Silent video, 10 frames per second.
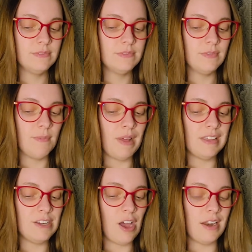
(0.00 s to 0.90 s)

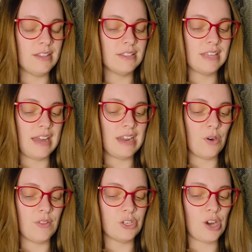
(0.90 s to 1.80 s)
Meli nodded and sat down
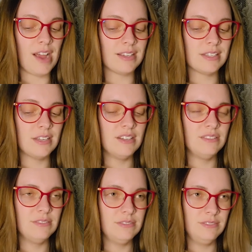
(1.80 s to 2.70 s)
on the tracks.
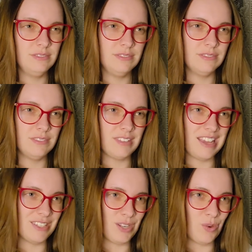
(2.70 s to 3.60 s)

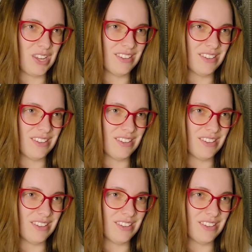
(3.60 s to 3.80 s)
Thanks, Tony.